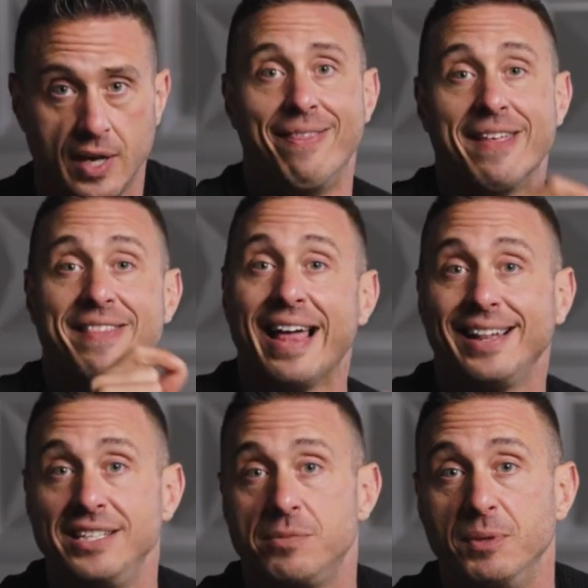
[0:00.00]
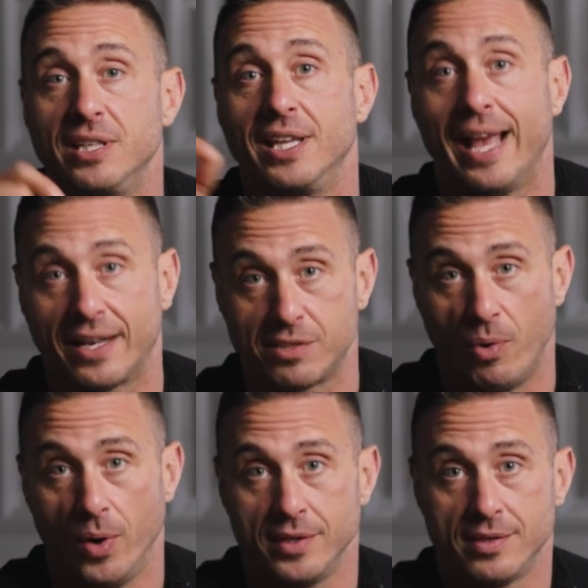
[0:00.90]
And then that leads me to the next
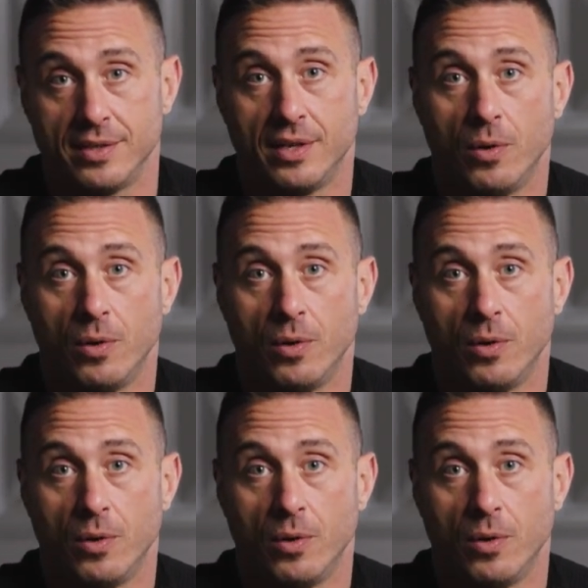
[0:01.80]
point,